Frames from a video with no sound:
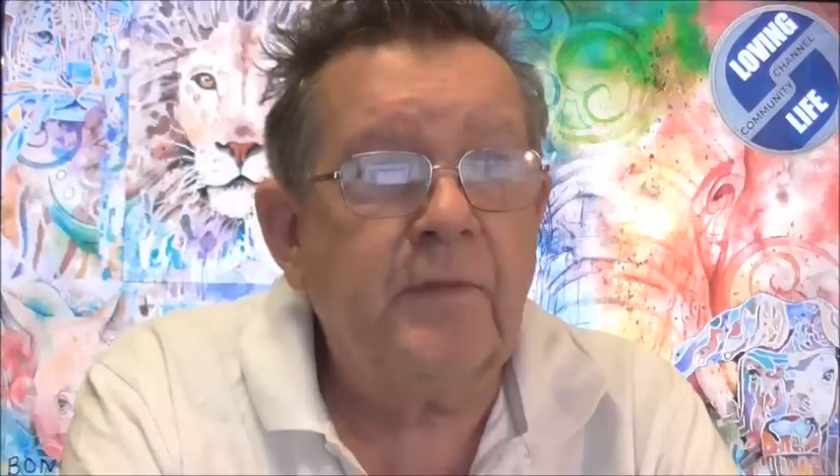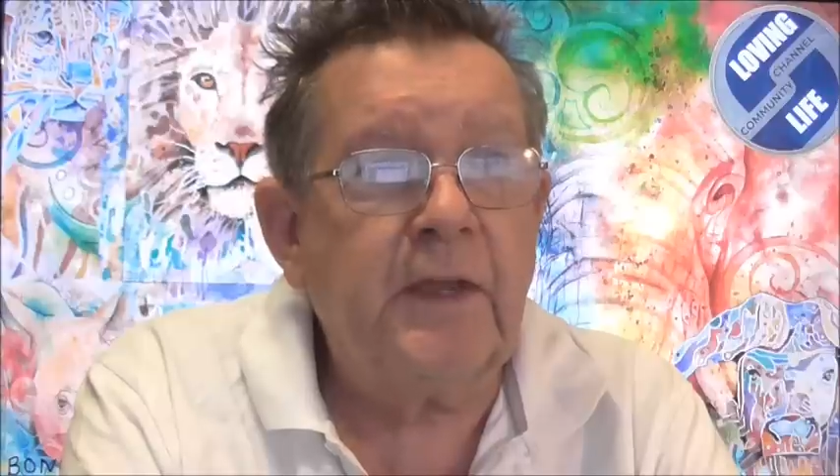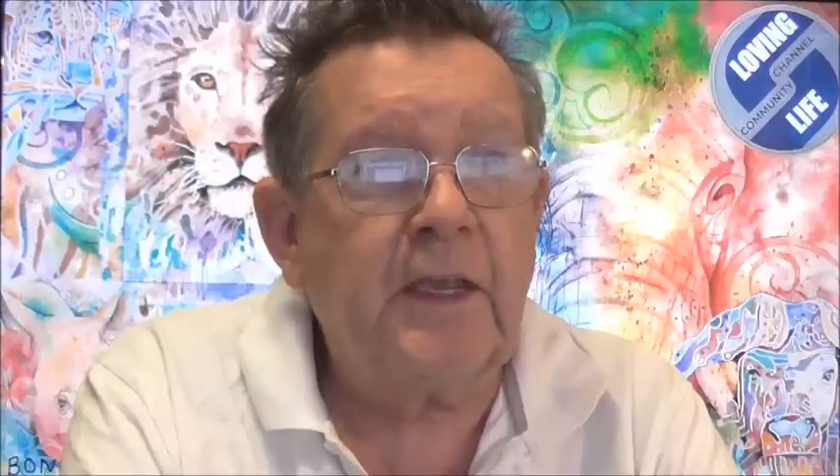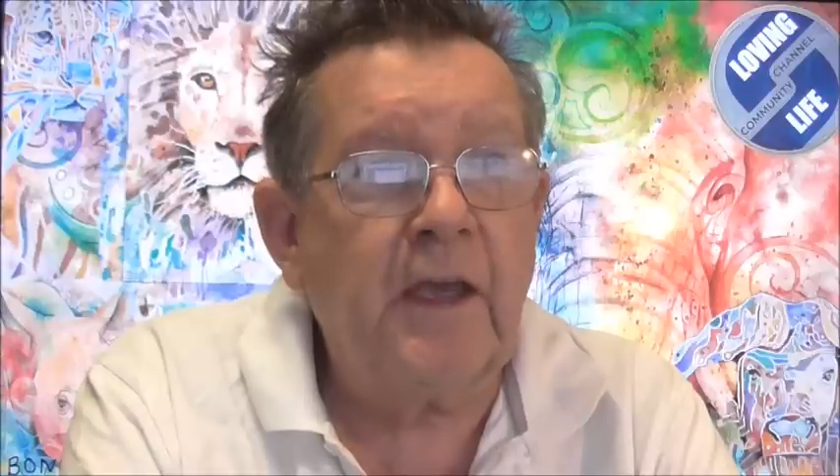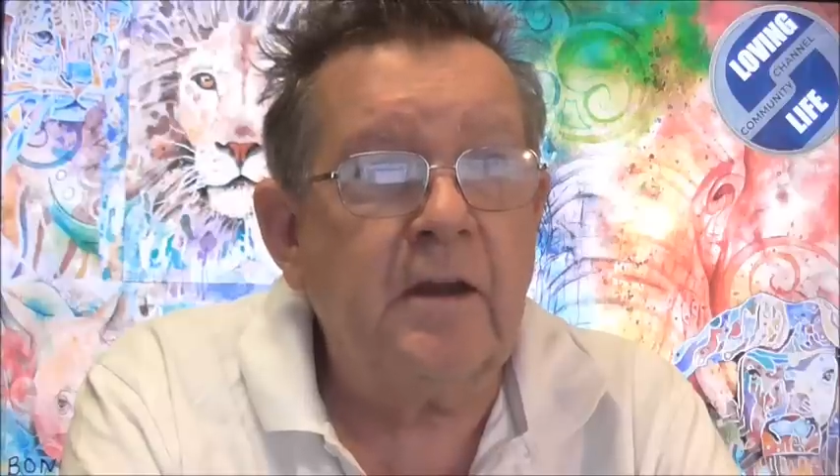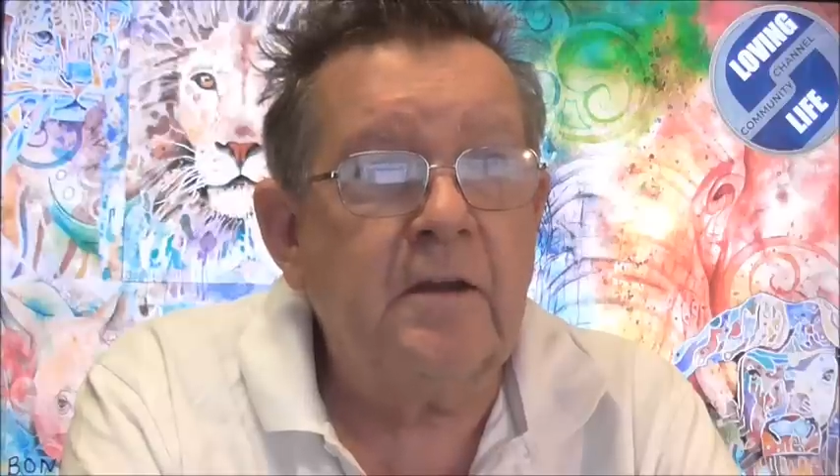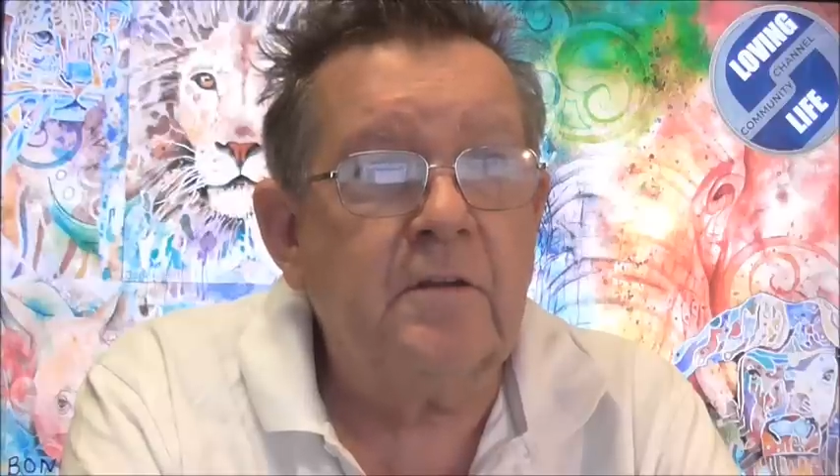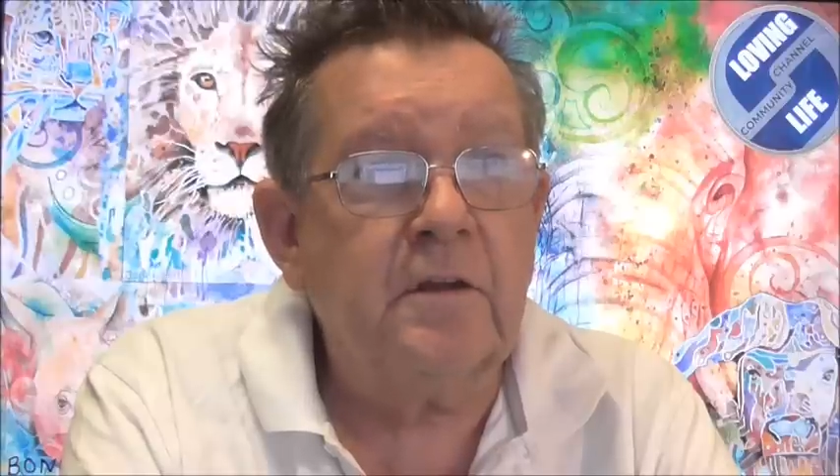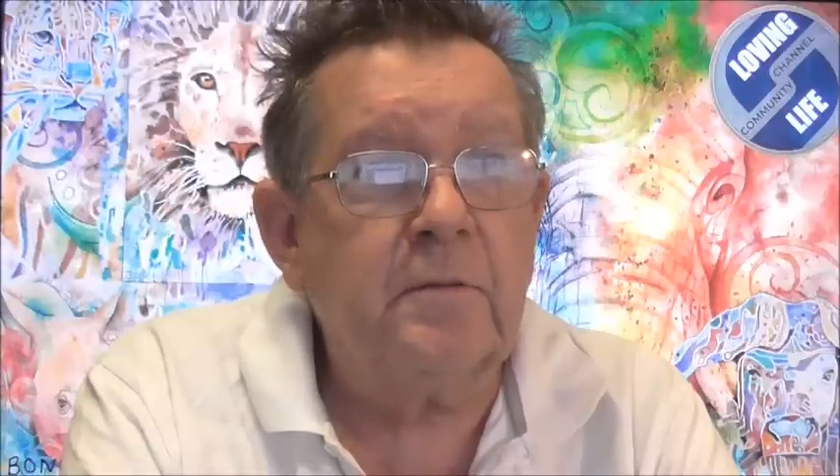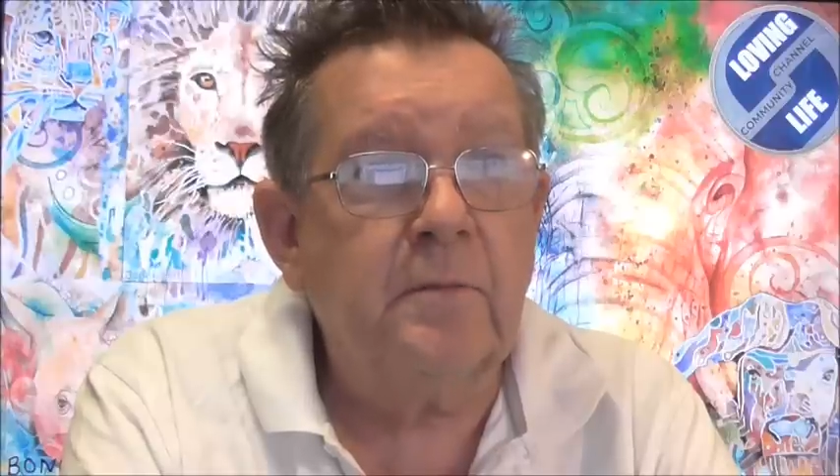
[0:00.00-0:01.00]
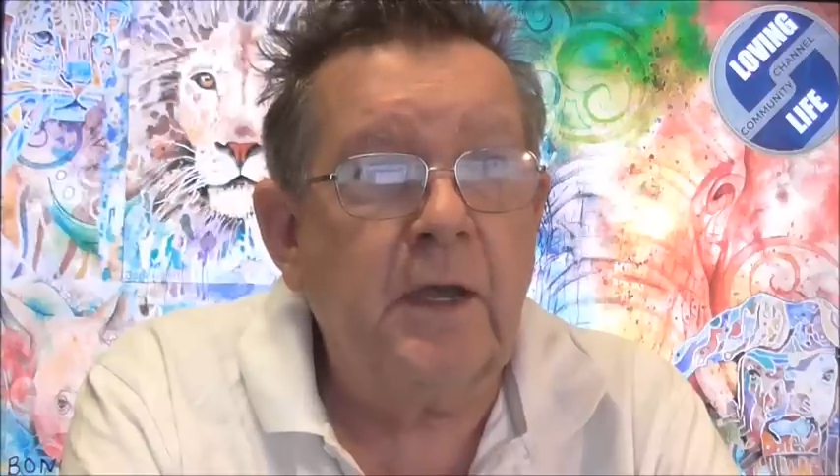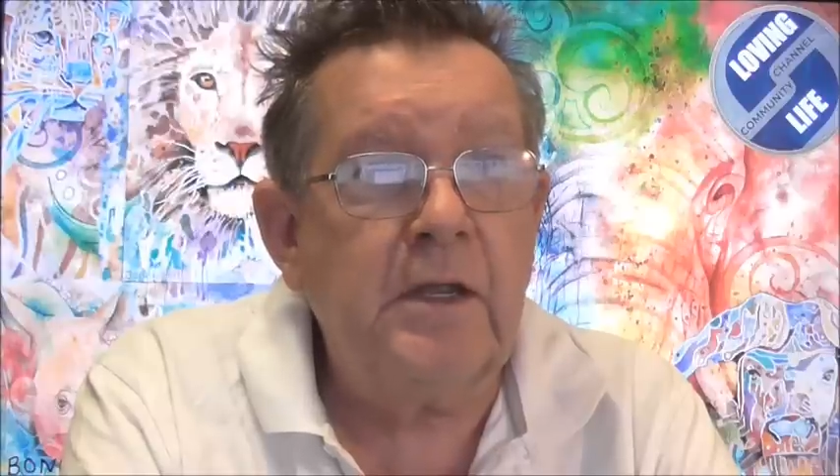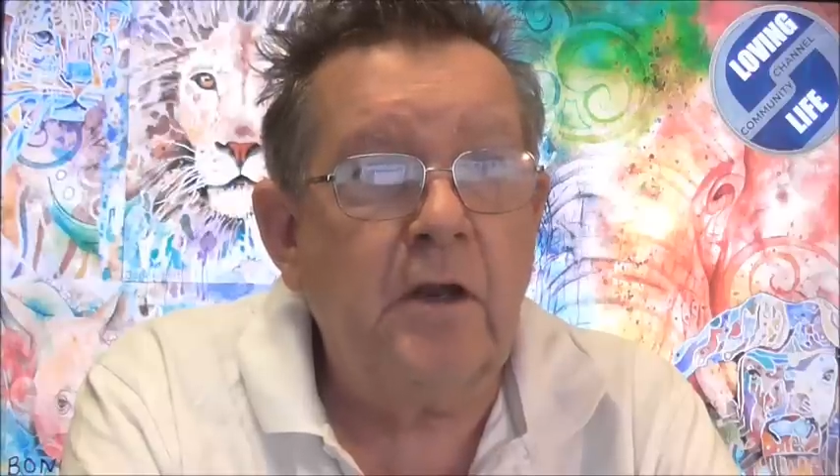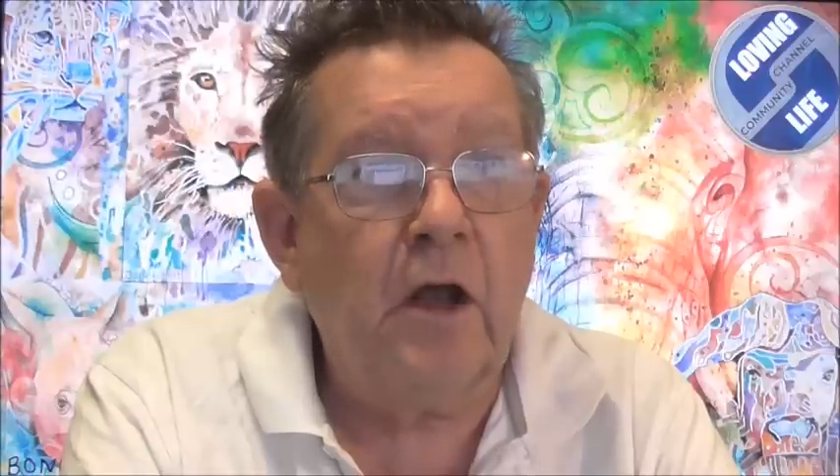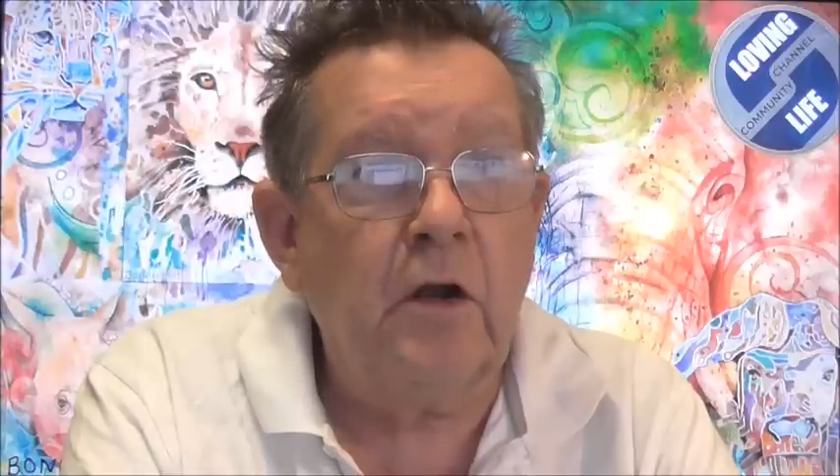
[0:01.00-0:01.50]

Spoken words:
that Canada may no